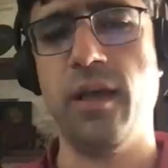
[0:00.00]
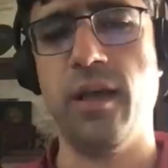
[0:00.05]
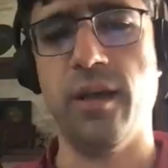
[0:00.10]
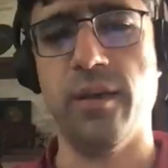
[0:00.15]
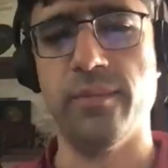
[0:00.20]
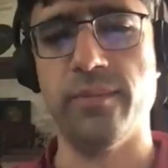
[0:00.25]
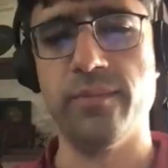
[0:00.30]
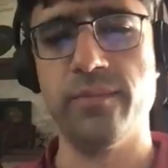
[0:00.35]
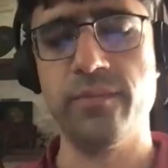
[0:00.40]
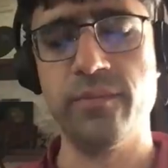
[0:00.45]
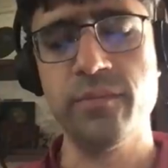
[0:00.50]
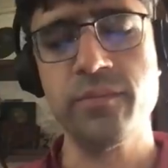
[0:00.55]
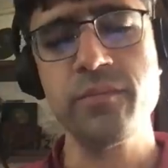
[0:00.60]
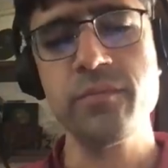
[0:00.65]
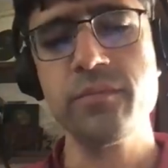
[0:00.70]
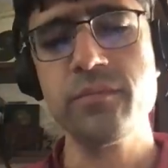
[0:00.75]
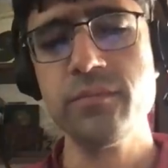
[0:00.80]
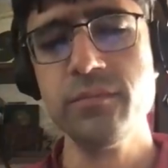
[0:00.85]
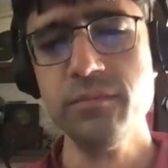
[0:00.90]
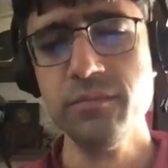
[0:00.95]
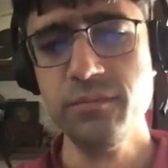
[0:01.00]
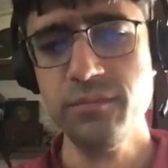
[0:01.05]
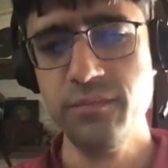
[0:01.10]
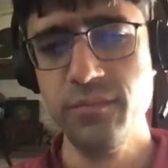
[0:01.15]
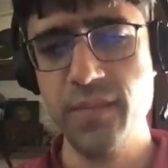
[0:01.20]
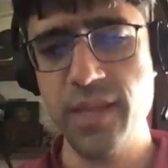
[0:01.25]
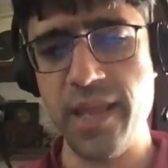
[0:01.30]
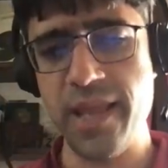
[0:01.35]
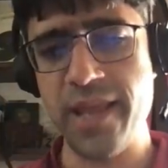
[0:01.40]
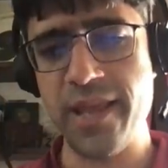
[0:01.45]
Um,
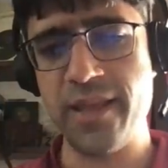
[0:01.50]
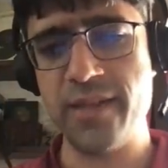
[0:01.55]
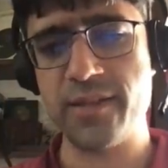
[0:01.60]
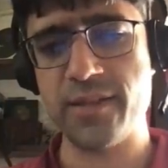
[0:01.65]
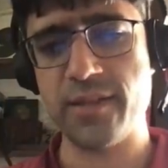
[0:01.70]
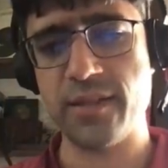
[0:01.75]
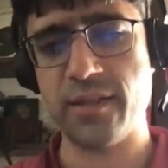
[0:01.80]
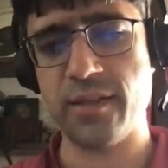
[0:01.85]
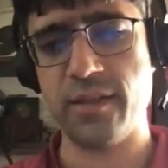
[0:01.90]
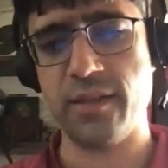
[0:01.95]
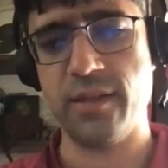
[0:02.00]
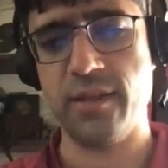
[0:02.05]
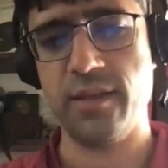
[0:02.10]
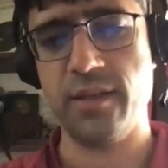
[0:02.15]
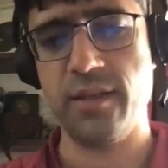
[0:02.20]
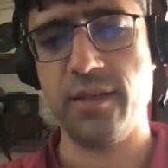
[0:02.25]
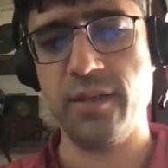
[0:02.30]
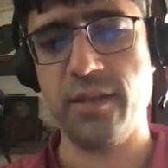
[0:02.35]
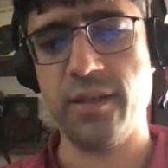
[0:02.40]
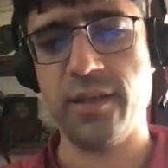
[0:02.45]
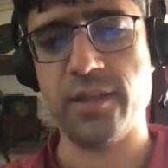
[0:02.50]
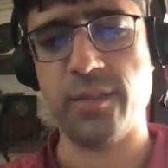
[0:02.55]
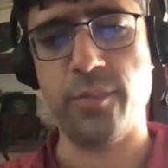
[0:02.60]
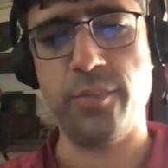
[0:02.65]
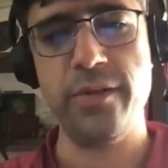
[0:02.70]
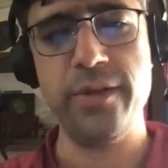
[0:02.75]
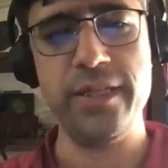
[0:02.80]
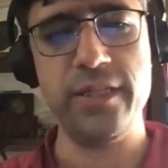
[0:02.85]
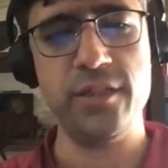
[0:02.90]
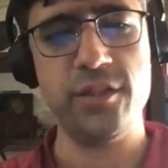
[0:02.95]
and there's a
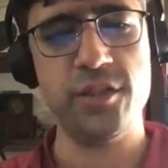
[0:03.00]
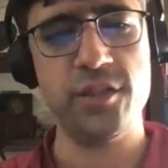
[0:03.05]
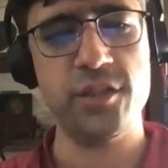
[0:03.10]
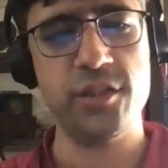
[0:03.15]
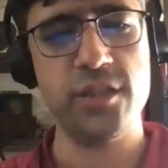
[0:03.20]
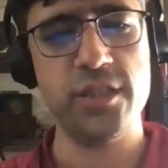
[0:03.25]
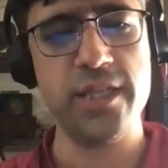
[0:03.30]
pretty